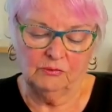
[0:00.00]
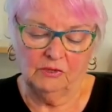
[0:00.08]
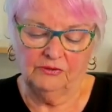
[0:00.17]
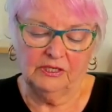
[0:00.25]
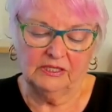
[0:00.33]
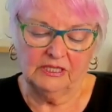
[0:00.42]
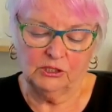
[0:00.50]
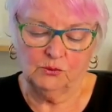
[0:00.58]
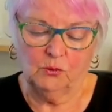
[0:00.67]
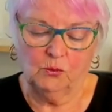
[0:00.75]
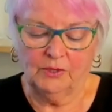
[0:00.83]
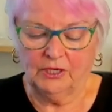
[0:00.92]
I think
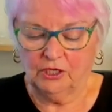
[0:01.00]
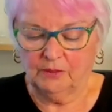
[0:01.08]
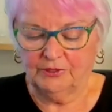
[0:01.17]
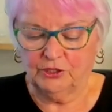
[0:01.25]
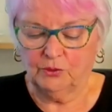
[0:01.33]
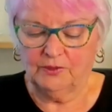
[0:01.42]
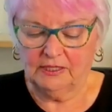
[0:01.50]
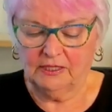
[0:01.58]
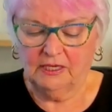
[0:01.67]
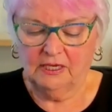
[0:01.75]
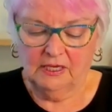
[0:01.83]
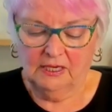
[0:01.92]
that's what we're going to be doing.
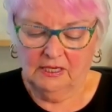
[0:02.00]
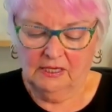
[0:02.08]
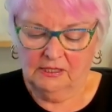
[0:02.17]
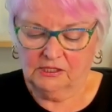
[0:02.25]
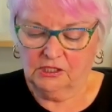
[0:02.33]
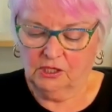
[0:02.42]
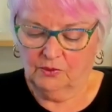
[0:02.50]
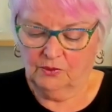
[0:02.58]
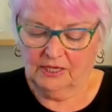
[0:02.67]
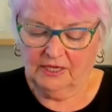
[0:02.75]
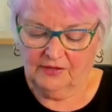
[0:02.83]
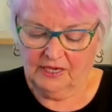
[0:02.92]
So
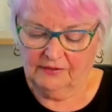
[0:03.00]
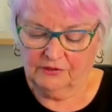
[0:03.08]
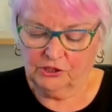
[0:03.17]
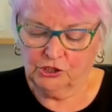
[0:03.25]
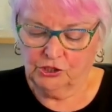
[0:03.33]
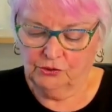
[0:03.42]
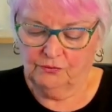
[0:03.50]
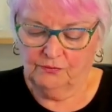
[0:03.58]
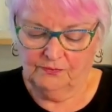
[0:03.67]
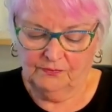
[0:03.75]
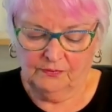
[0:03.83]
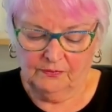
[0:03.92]
we'll get the other 2